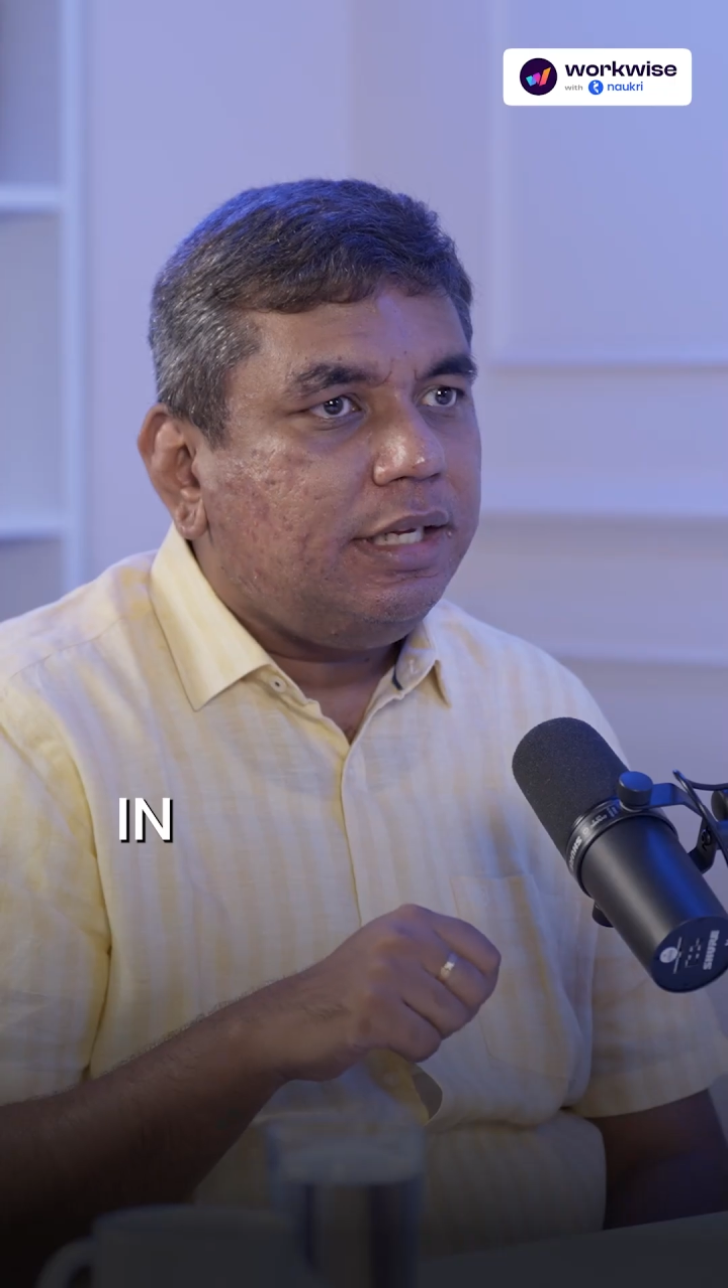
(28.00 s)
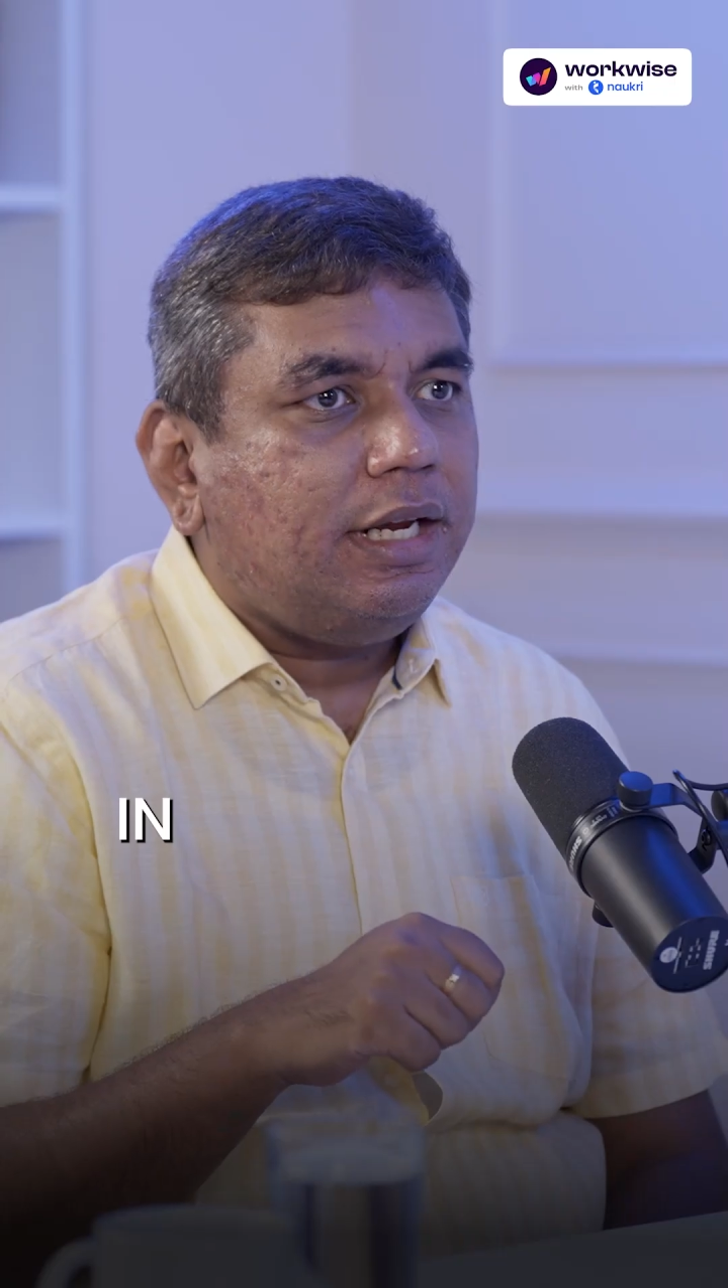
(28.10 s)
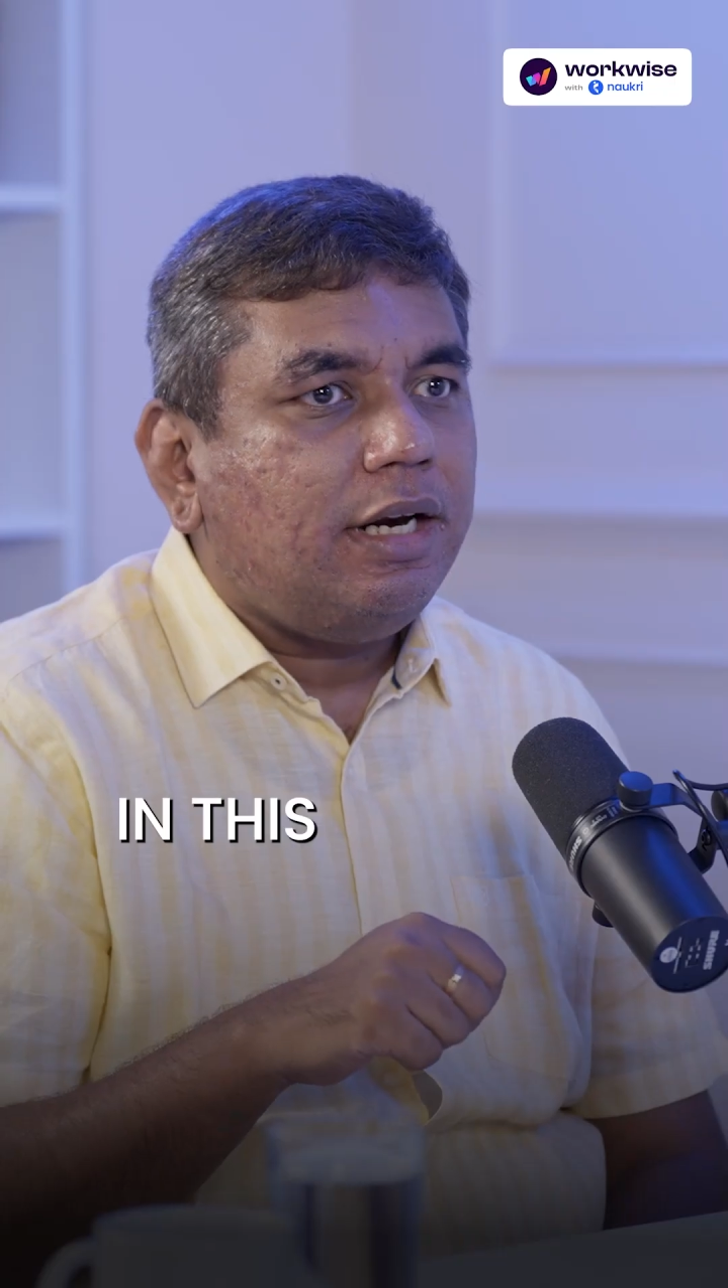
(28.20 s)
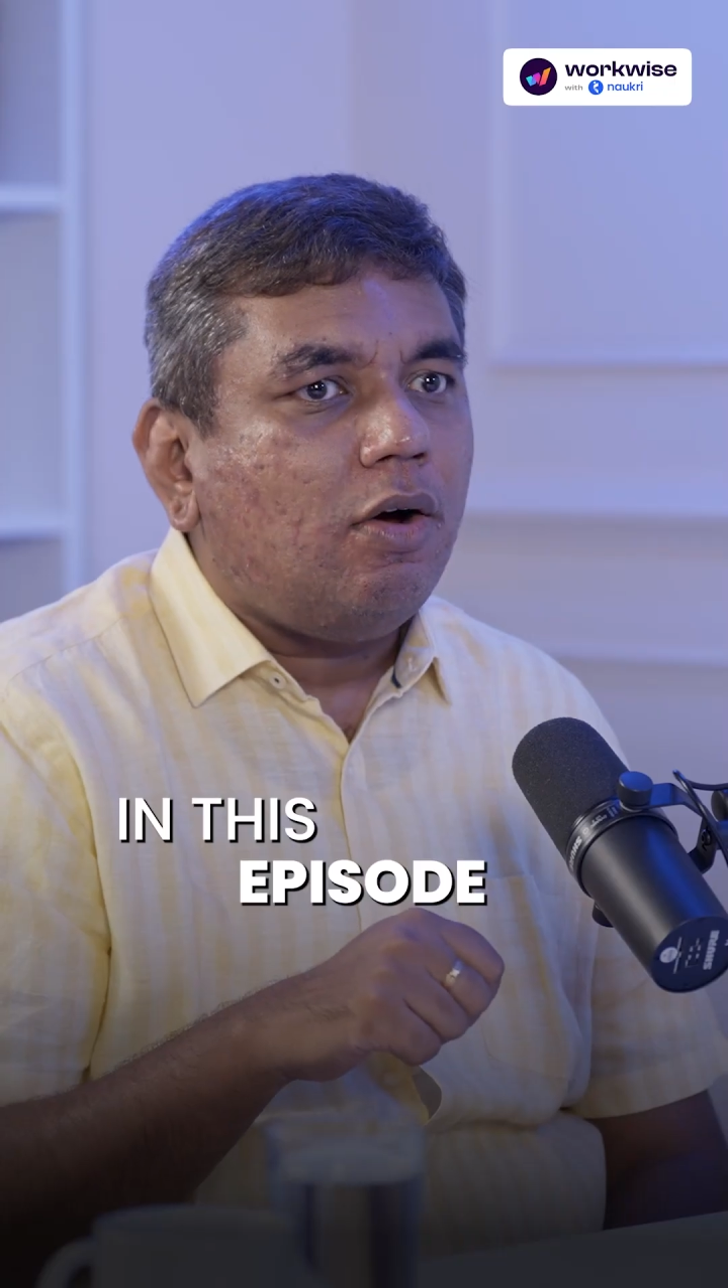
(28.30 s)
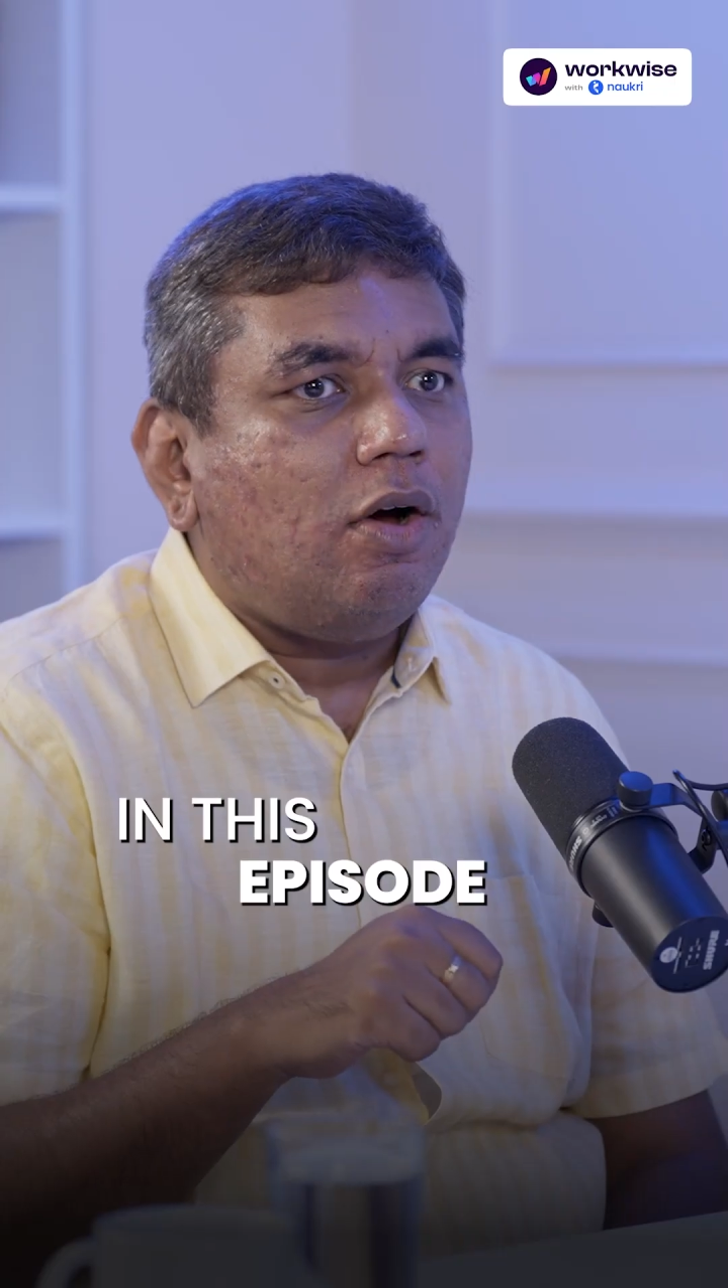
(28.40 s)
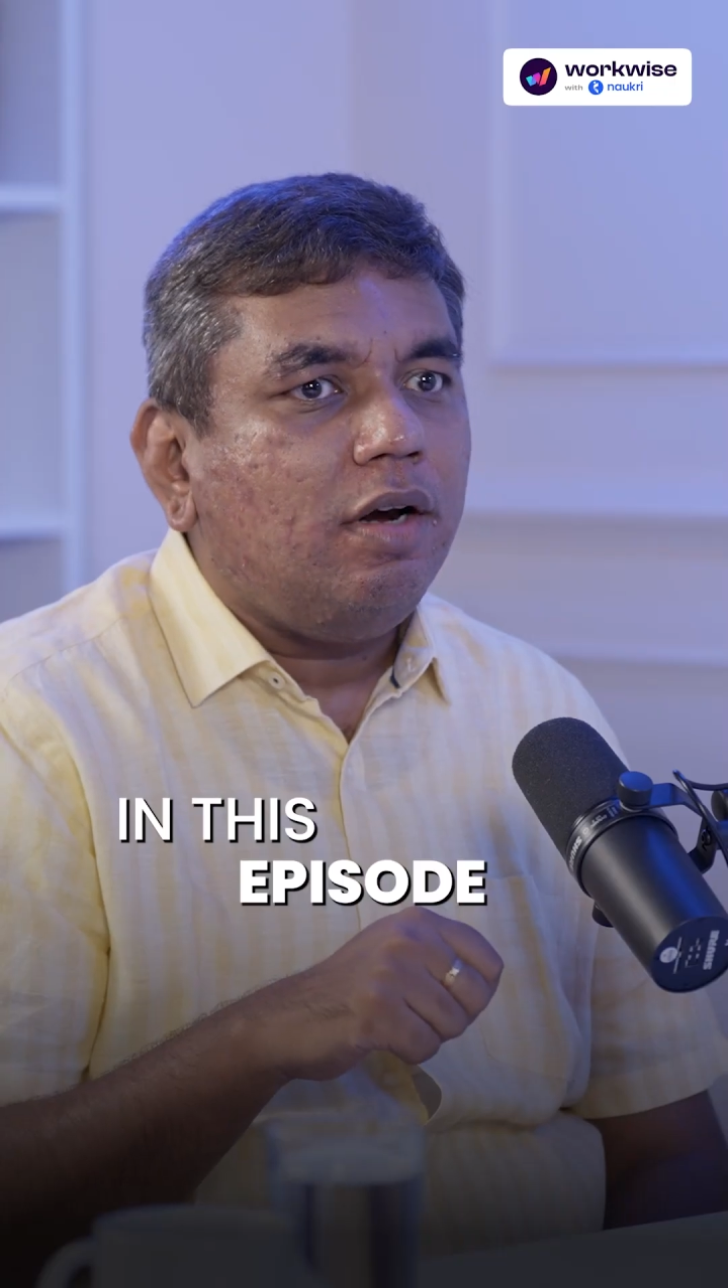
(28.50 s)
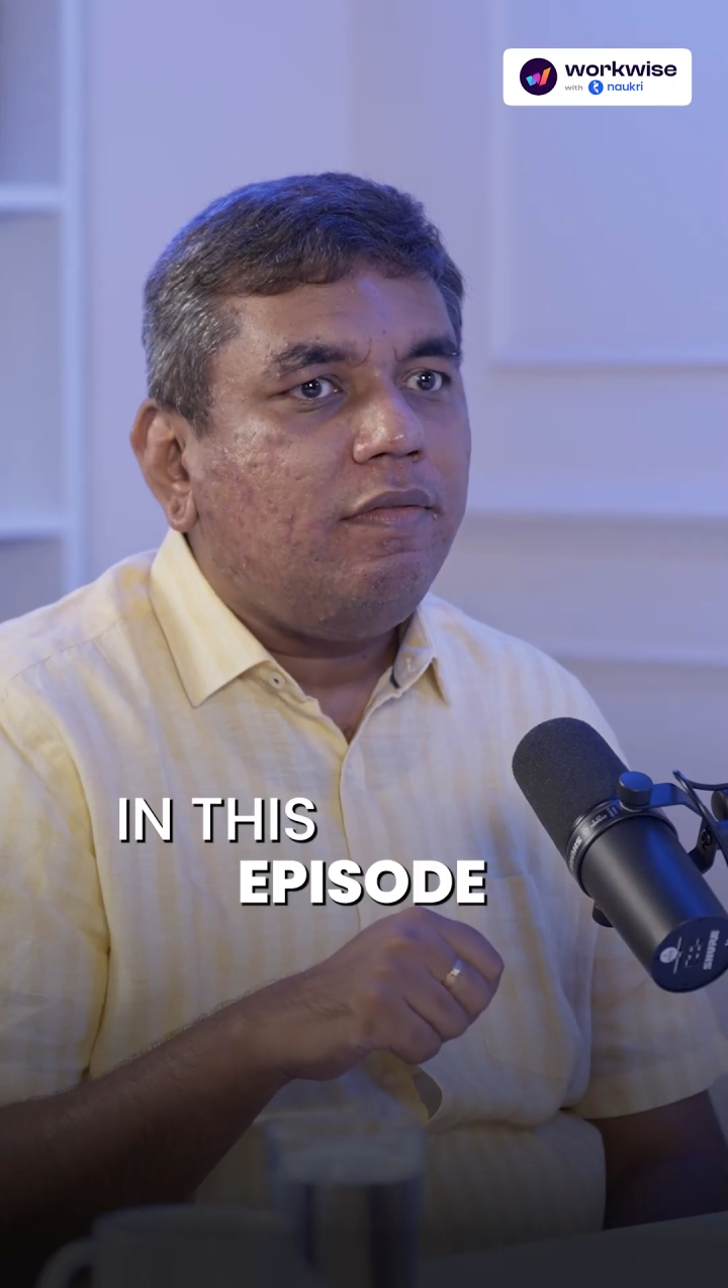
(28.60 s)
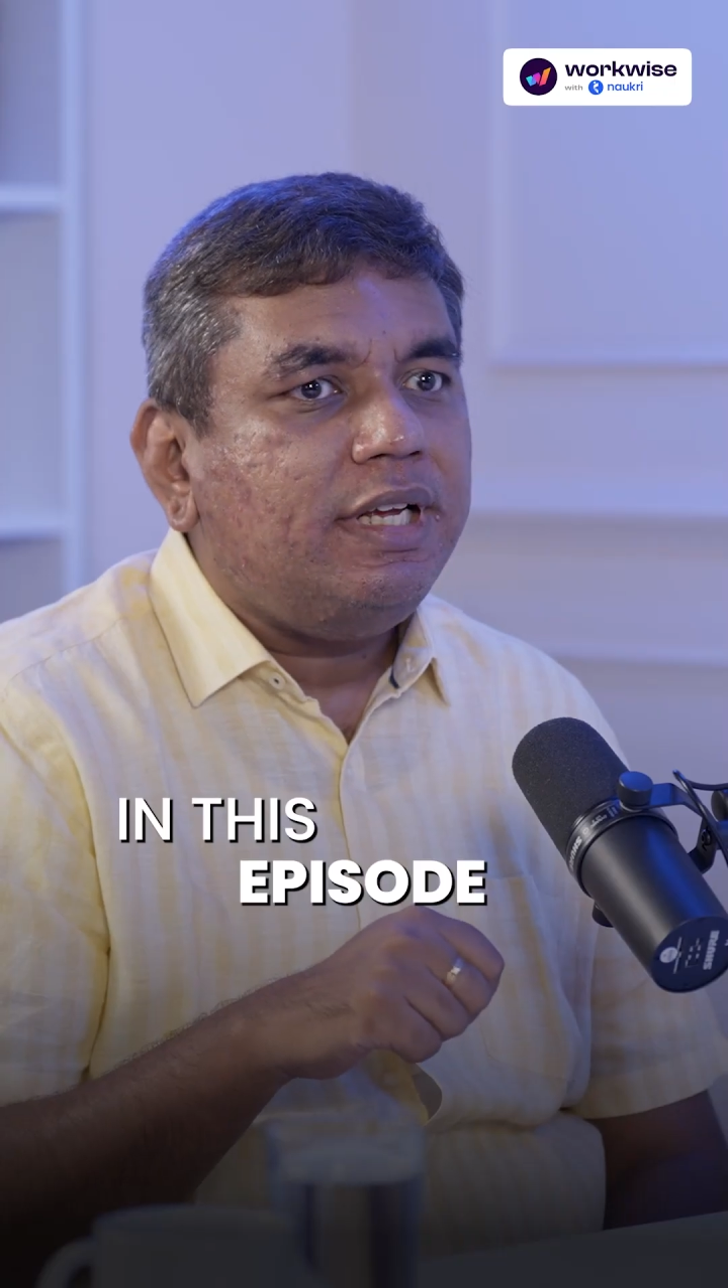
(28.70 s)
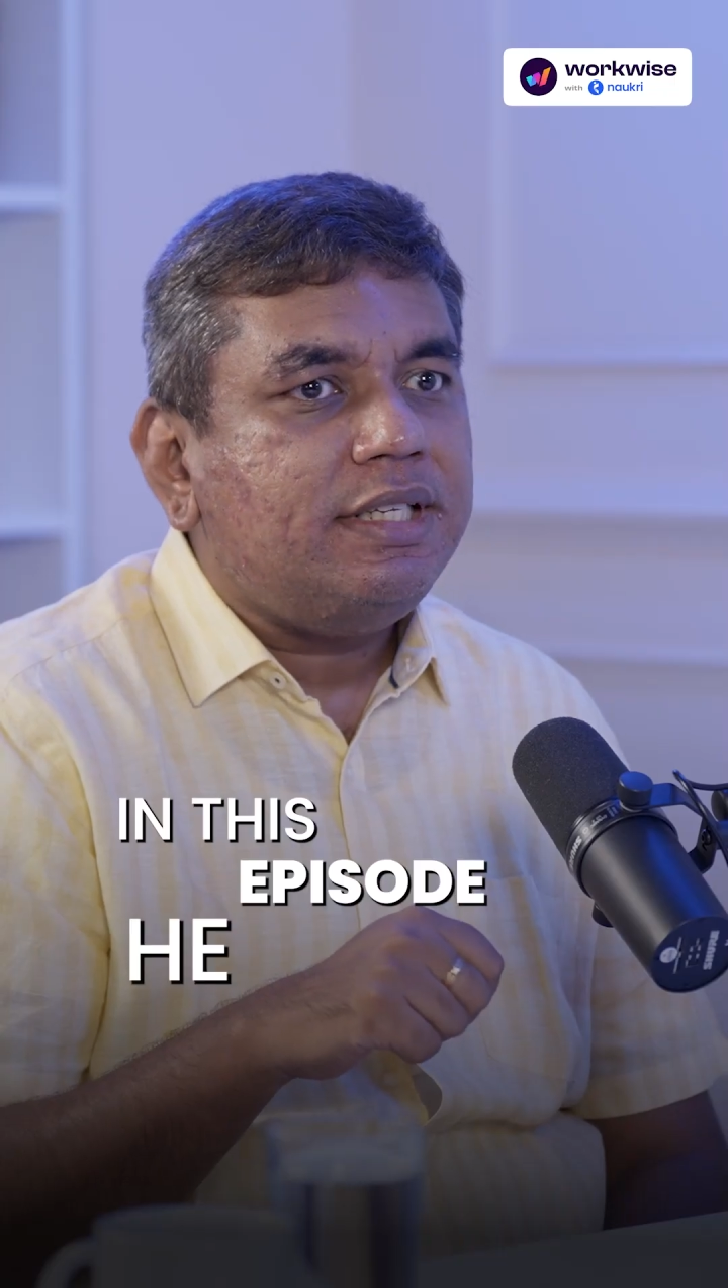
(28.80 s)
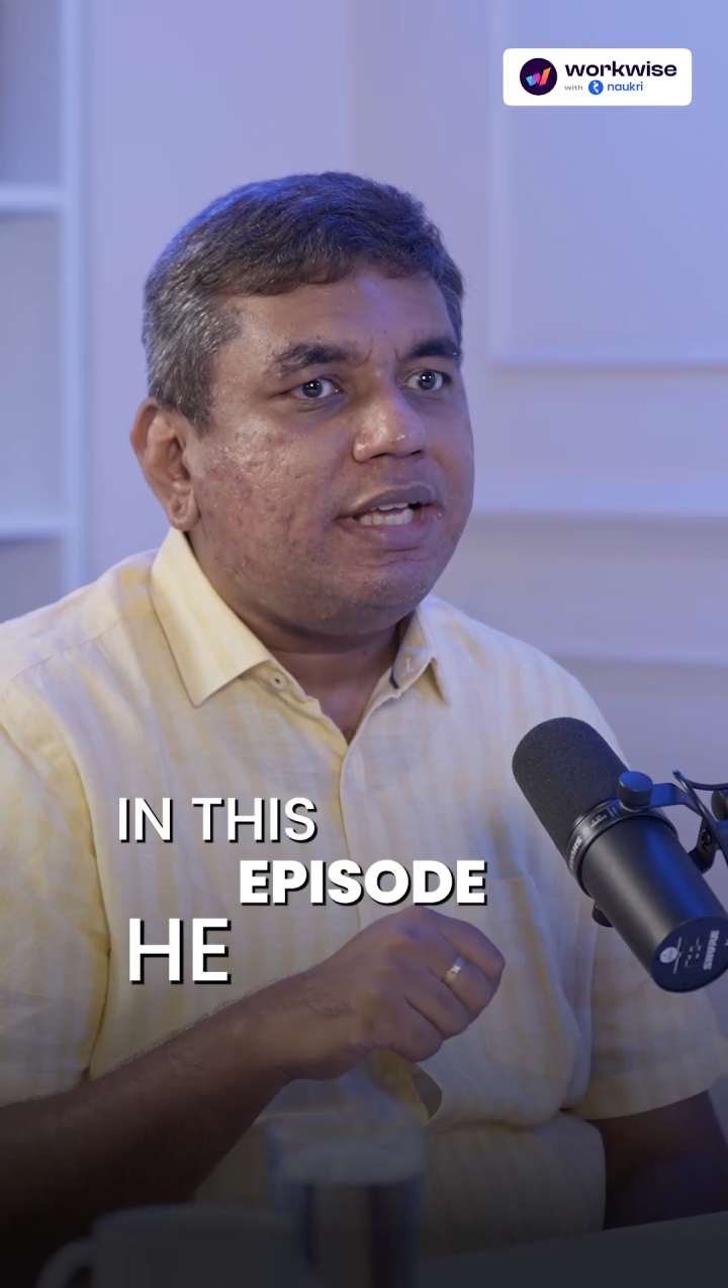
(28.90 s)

In this episode,